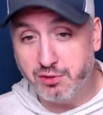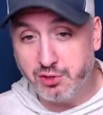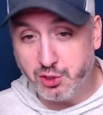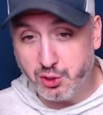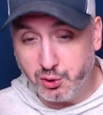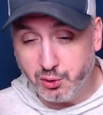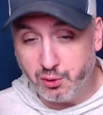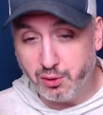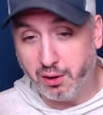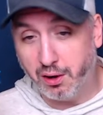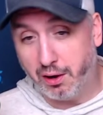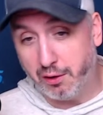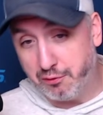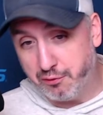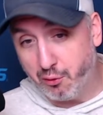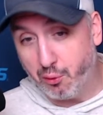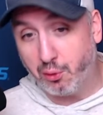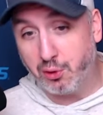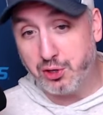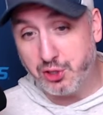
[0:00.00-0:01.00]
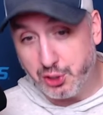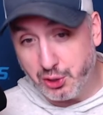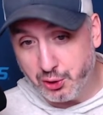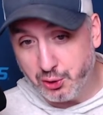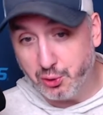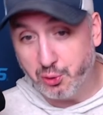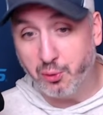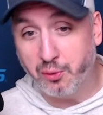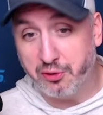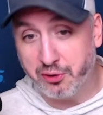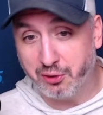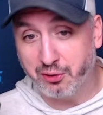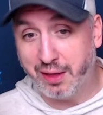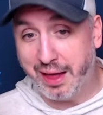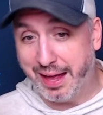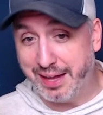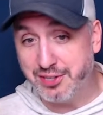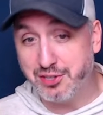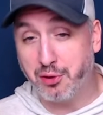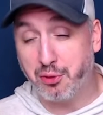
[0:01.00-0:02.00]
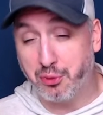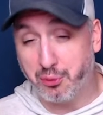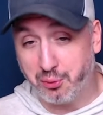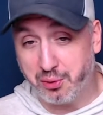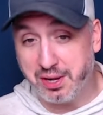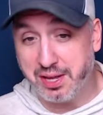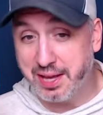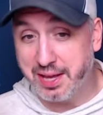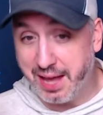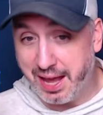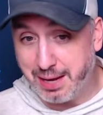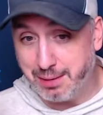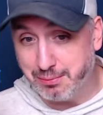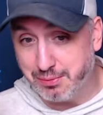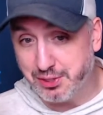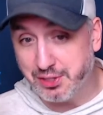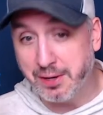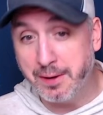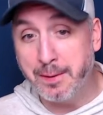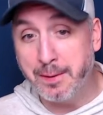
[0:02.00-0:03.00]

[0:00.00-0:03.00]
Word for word: 2, uh, 4 2, their last three games.